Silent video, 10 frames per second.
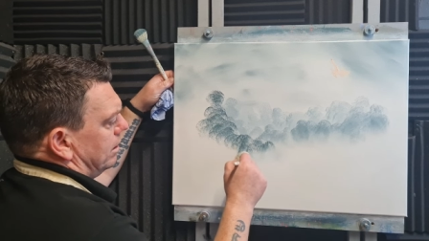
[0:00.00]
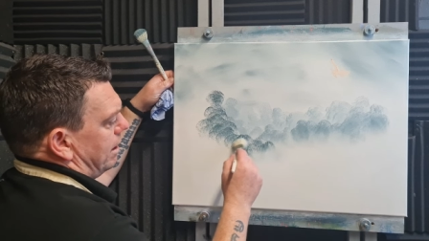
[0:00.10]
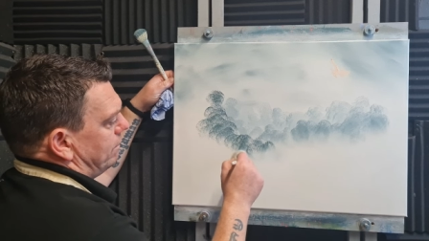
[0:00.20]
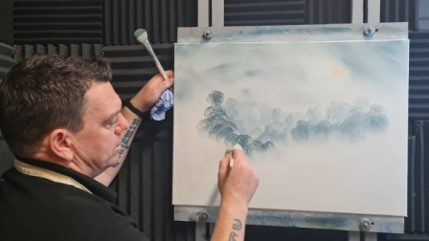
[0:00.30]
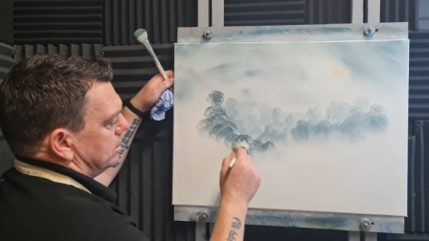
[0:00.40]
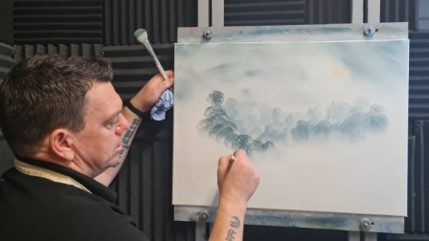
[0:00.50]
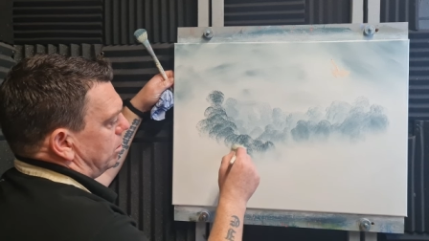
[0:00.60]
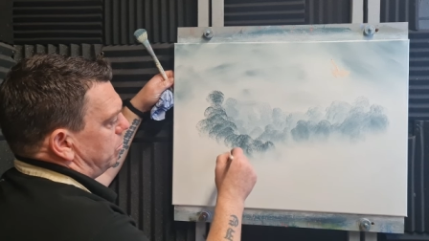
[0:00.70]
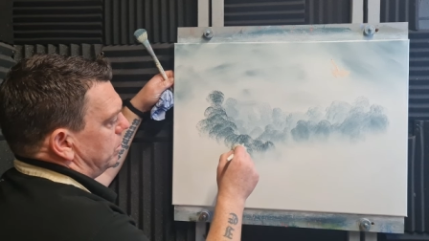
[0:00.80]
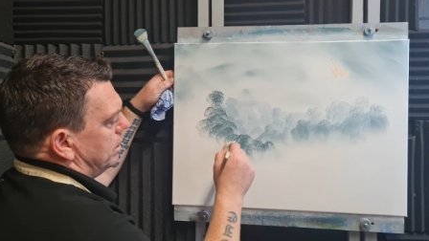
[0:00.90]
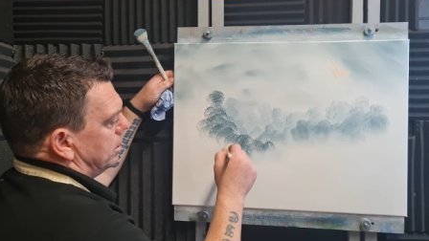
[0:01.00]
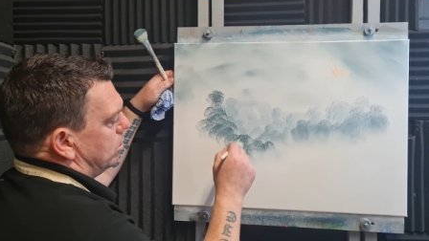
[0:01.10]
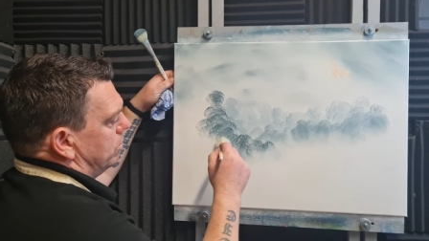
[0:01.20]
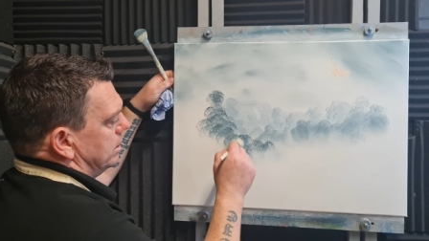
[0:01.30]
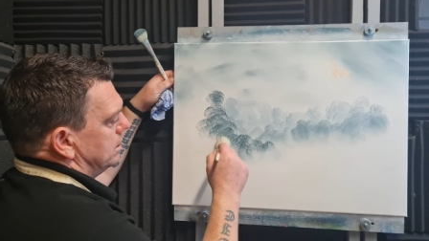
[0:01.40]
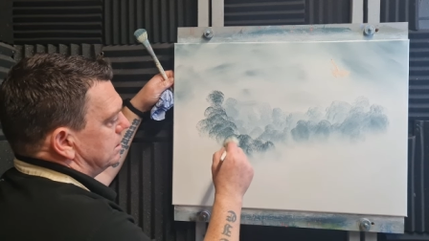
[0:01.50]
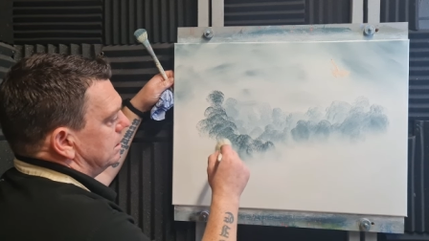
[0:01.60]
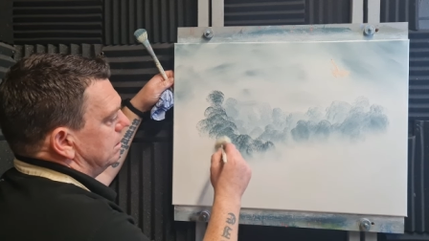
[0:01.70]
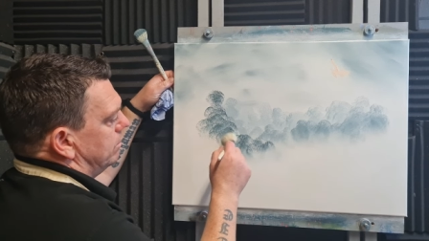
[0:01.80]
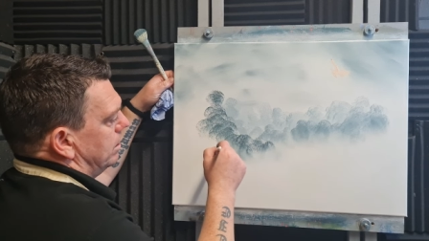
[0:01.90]
canvas is completely covered in
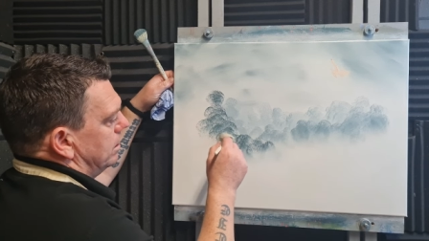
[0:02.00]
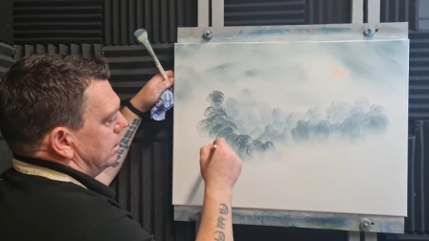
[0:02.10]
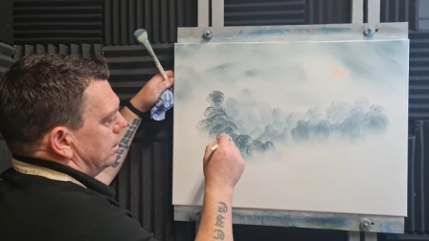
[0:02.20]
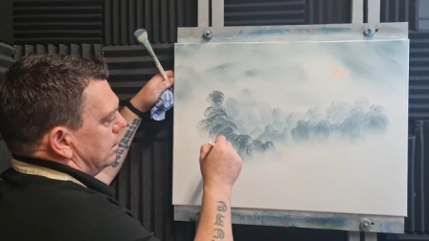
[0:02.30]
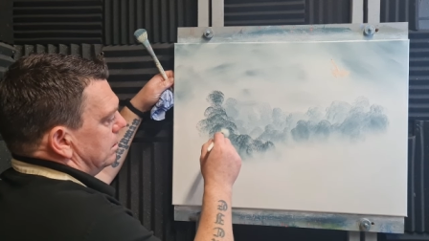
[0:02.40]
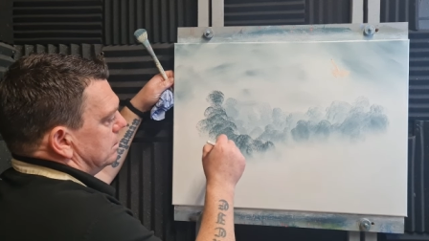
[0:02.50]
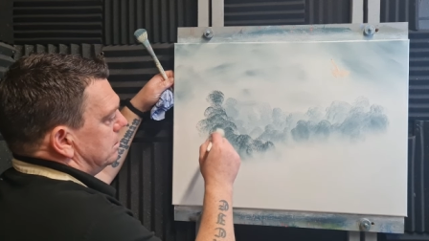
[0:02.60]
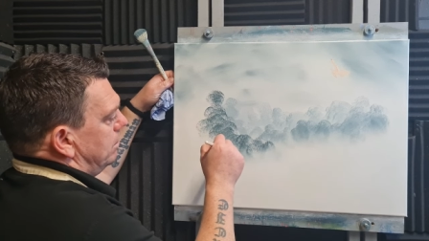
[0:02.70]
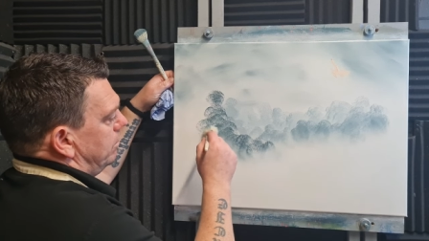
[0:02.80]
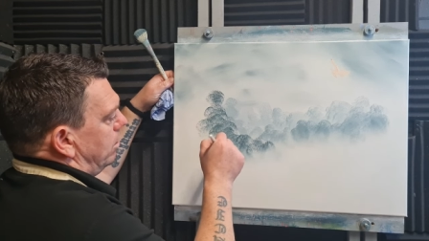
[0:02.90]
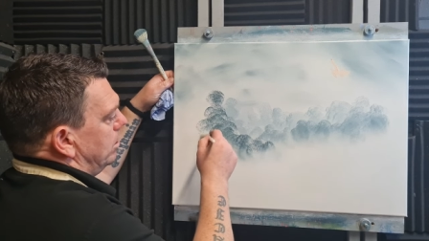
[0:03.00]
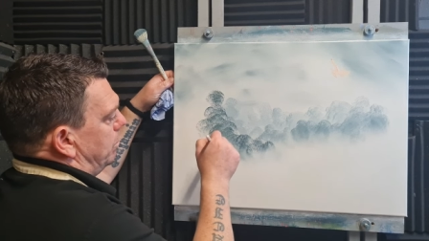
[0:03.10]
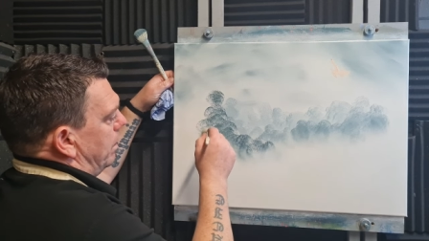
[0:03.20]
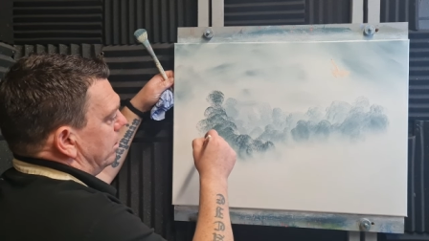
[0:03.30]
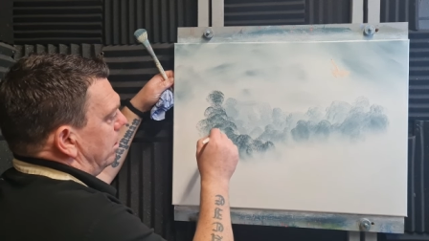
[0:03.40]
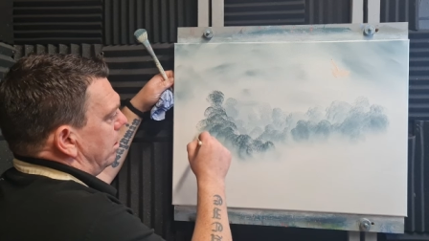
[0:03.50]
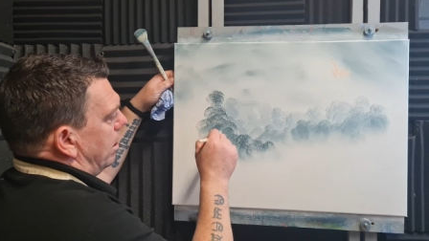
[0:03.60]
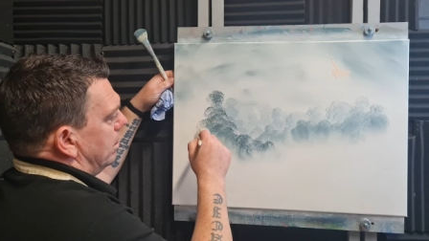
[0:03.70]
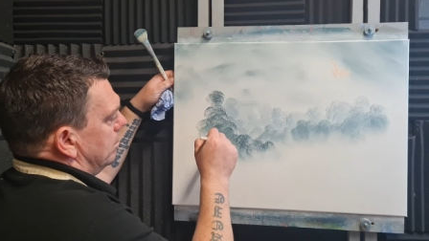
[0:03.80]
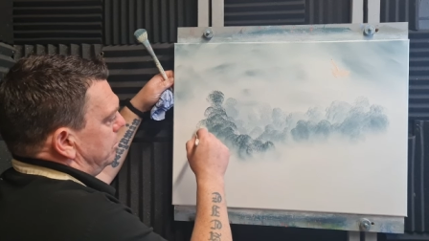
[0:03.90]
silver. Silver oil paint. I
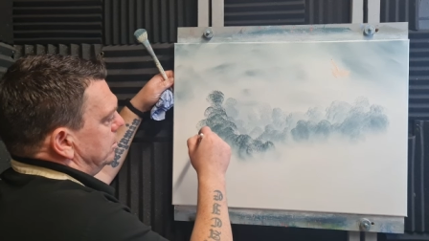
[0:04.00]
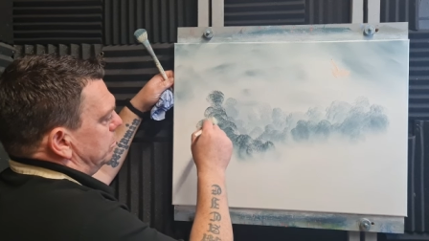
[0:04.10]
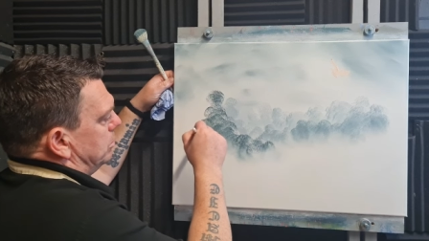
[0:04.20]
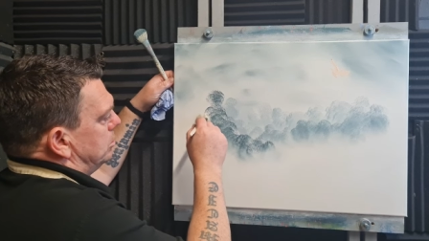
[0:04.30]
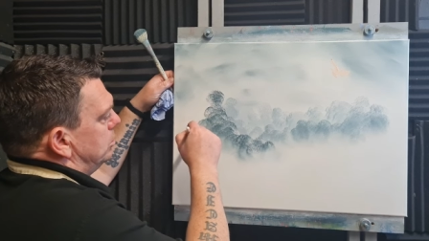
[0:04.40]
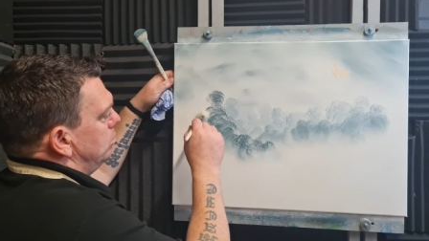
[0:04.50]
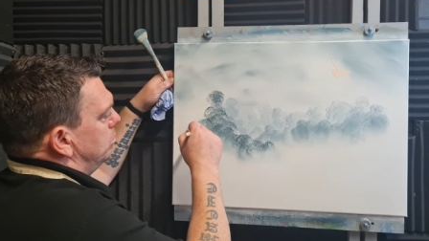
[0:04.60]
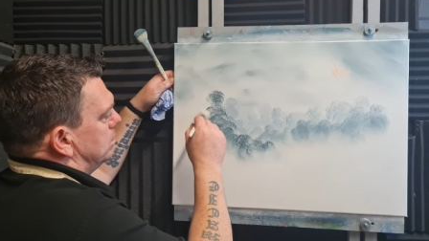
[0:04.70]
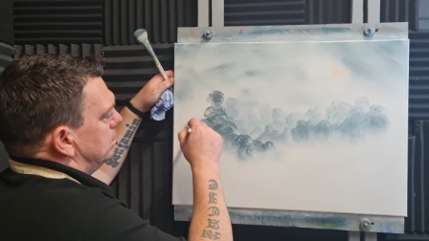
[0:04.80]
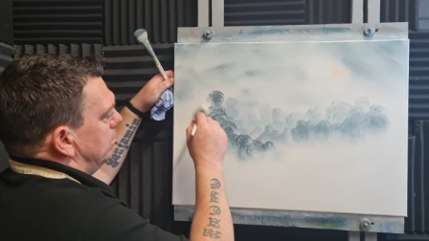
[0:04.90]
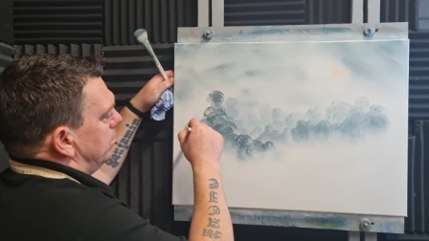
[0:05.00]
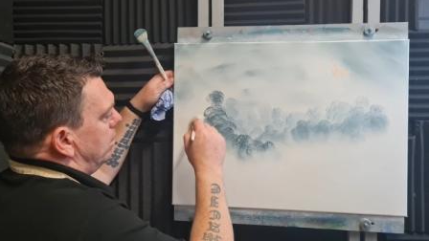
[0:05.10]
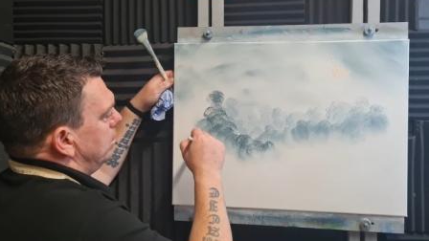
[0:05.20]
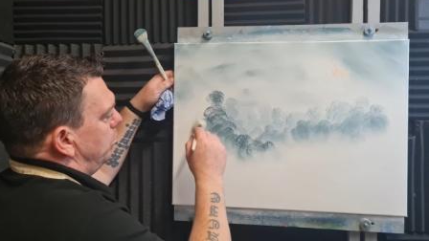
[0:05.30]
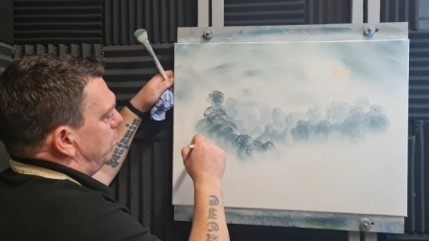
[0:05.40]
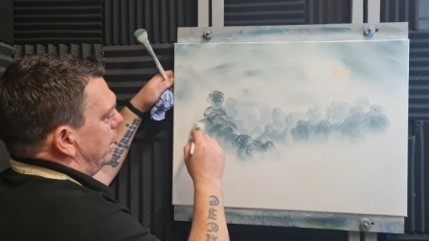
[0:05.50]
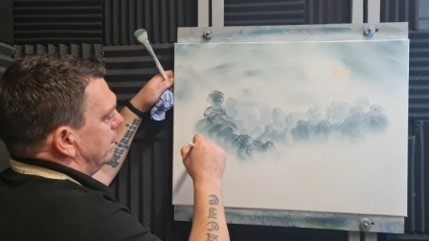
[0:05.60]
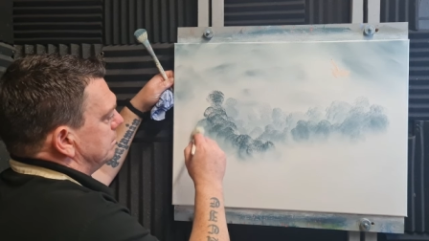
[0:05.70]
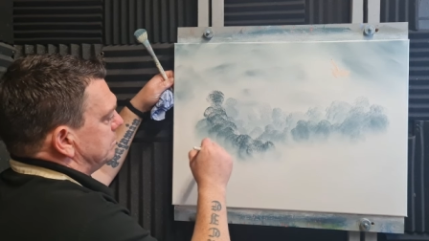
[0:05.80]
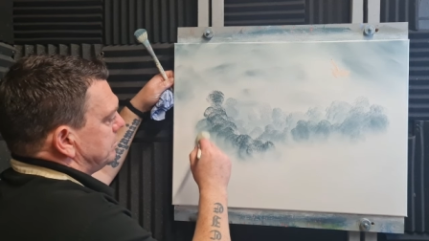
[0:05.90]
picked up a tube of silver oil paint.